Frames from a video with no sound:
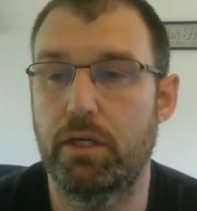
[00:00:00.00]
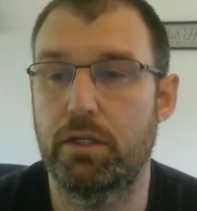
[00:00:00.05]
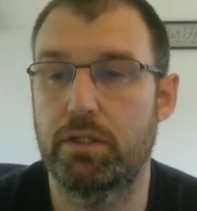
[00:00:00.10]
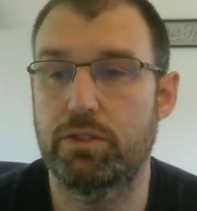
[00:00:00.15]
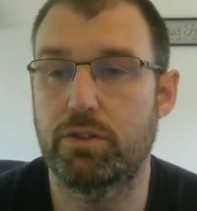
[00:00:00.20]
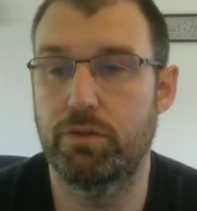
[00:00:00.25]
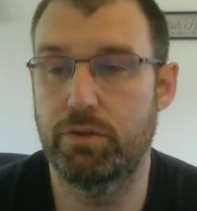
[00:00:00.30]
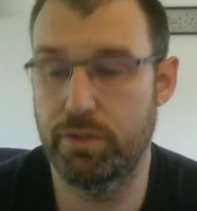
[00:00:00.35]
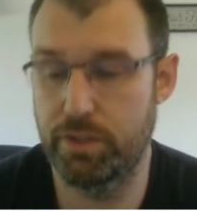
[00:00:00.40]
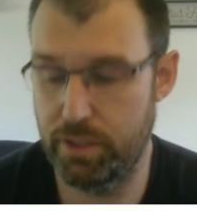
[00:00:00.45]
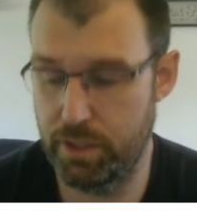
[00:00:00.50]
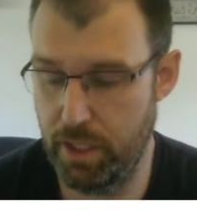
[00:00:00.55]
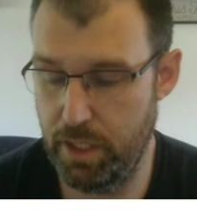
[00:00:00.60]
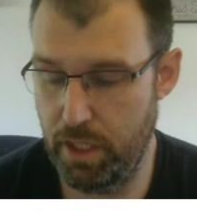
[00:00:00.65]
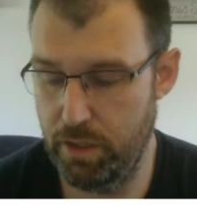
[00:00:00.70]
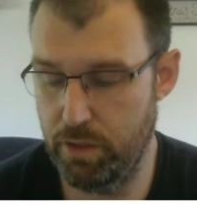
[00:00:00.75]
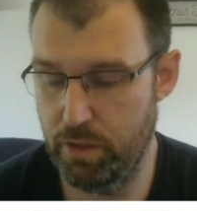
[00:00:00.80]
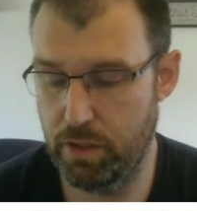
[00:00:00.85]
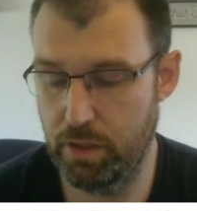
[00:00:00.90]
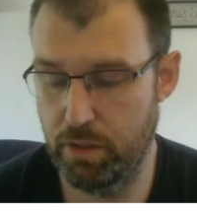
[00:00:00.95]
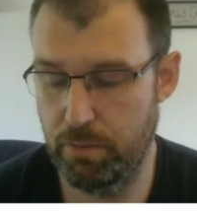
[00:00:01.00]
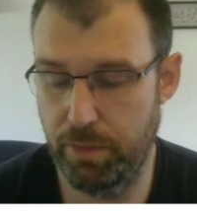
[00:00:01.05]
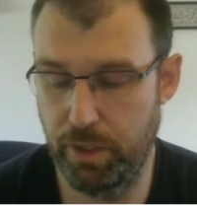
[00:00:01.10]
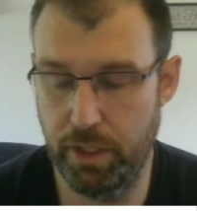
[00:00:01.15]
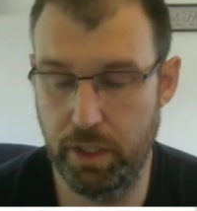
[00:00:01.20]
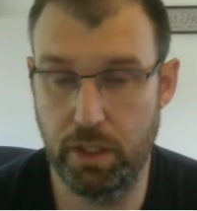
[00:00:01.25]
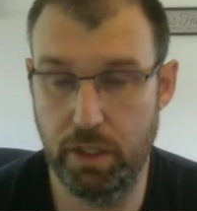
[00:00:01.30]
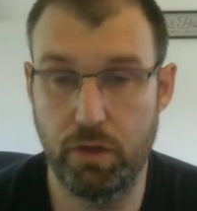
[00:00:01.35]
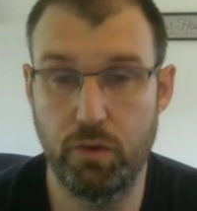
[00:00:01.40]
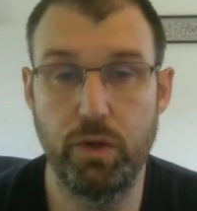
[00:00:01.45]
So instead, they're going to
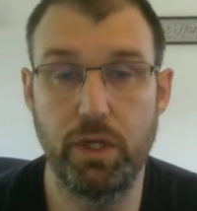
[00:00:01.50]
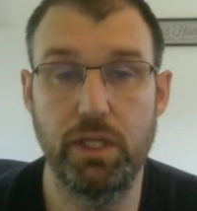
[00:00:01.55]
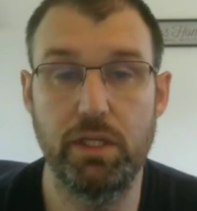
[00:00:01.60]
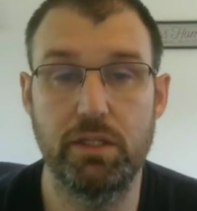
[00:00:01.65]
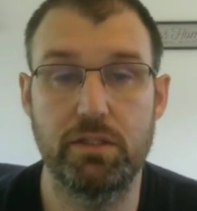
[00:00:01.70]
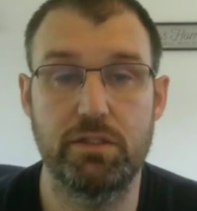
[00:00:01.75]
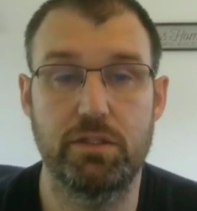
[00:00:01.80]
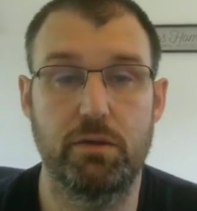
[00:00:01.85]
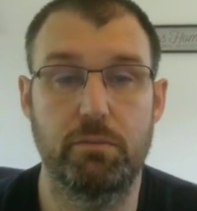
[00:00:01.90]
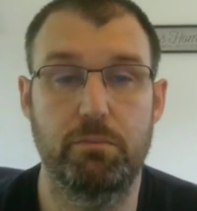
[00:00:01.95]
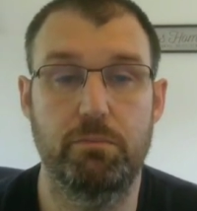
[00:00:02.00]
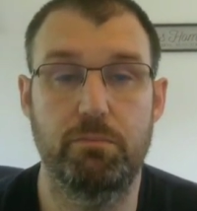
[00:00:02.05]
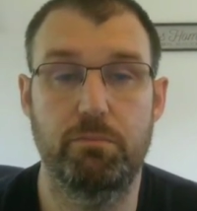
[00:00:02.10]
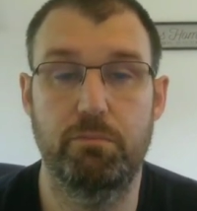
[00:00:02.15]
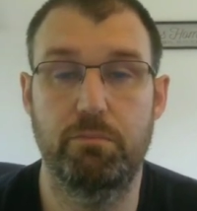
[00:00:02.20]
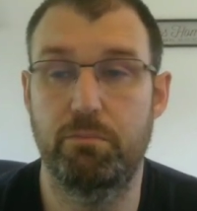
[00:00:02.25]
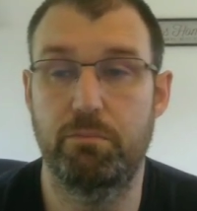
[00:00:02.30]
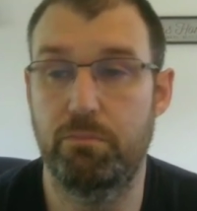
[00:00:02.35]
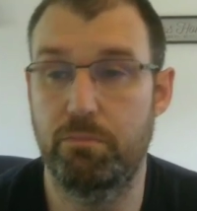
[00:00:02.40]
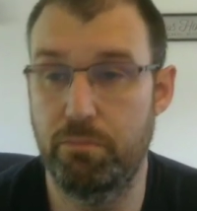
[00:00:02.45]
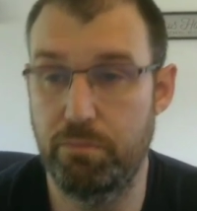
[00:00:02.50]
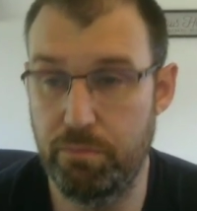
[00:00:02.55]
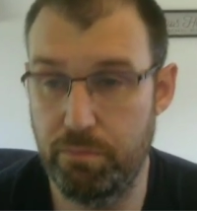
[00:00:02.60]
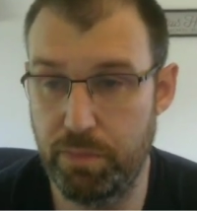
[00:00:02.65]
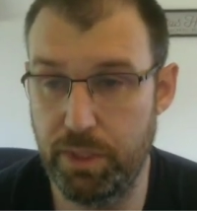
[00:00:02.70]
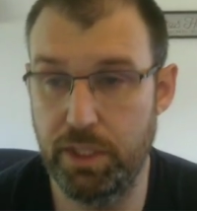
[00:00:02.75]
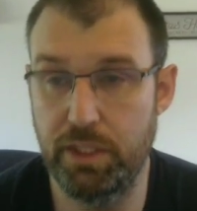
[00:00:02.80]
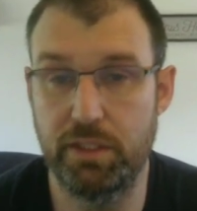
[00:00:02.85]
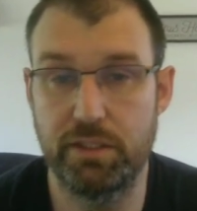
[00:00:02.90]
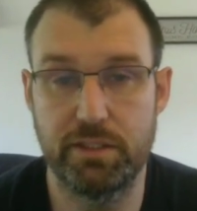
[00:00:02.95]
play queen to
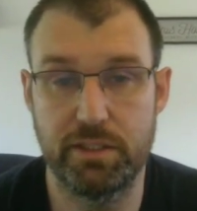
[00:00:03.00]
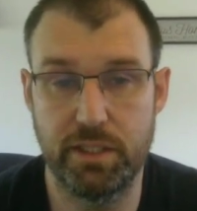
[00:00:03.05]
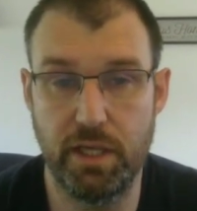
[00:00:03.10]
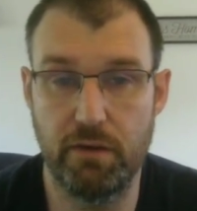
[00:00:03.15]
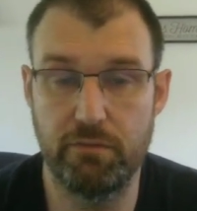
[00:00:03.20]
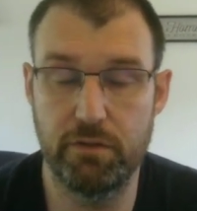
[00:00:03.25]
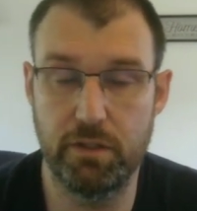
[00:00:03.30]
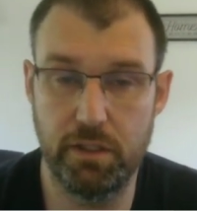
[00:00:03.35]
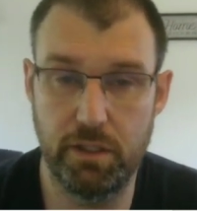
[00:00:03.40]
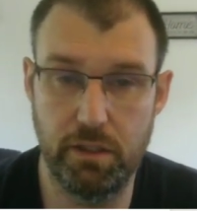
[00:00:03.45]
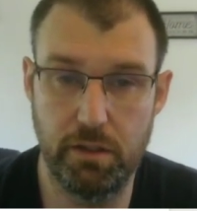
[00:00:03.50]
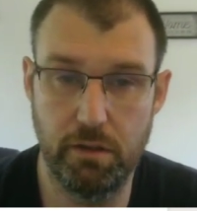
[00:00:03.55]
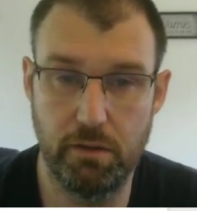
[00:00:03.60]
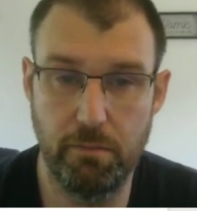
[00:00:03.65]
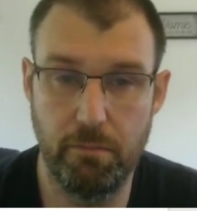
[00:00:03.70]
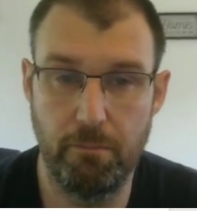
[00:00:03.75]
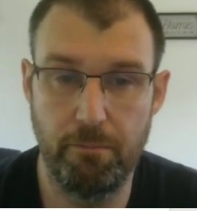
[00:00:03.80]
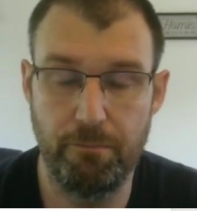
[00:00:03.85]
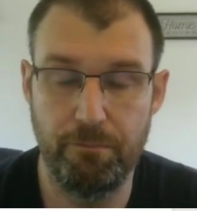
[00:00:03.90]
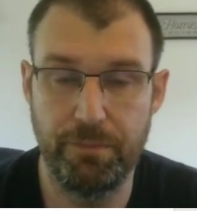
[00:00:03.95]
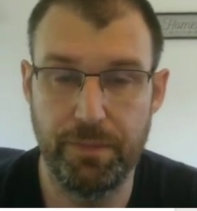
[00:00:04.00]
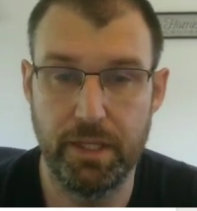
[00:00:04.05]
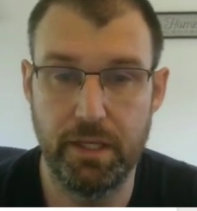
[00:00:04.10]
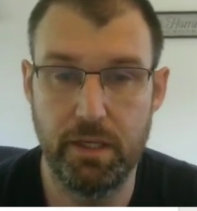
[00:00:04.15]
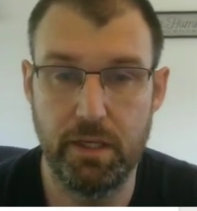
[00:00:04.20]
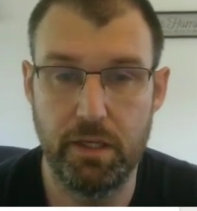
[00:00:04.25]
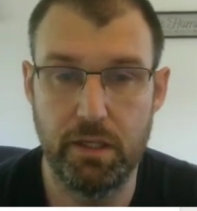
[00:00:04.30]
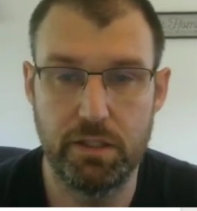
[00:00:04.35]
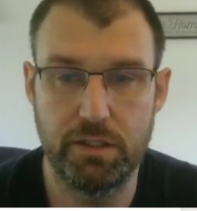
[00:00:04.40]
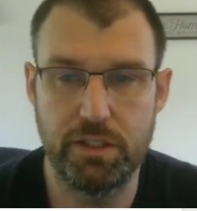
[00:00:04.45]
b7 here,
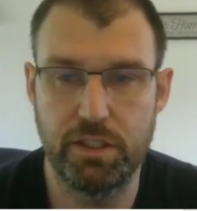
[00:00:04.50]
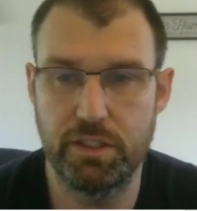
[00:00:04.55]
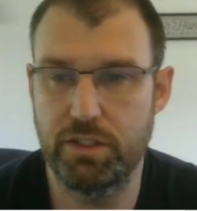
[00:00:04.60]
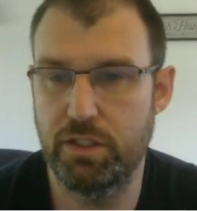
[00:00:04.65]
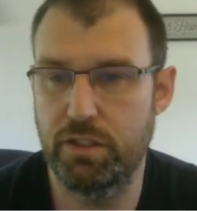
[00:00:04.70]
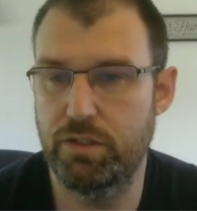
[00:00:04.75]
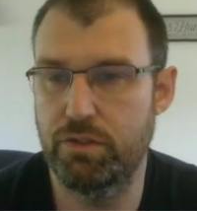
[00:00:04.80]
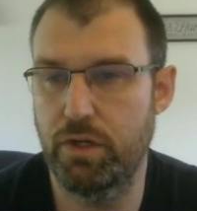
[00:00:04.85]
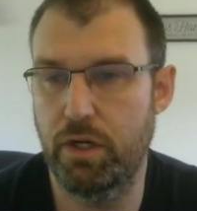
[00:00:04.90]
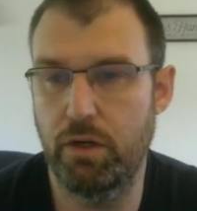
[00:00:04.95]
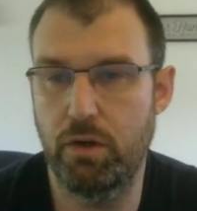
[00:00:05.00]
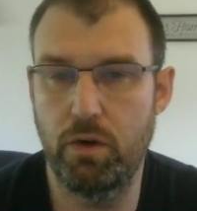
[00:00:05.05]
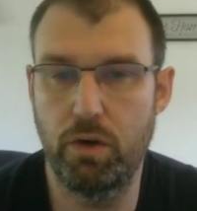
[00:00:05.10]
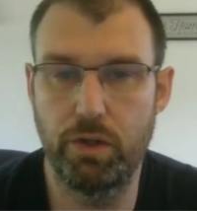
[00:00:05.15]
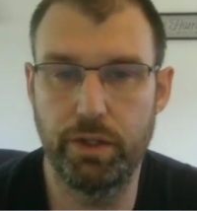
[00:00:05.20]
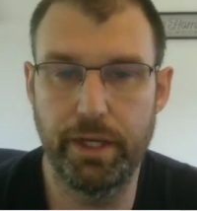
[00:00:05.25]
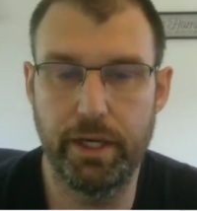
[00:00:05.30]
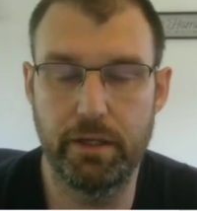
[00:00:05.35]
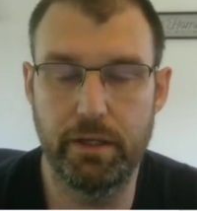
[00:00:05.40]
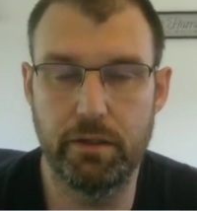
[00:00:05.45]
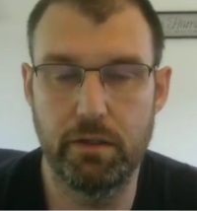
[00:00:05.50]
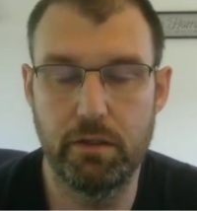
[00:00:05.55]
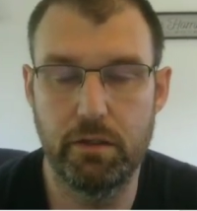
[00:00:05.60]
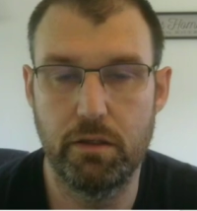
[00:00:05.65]
just to try to hold on.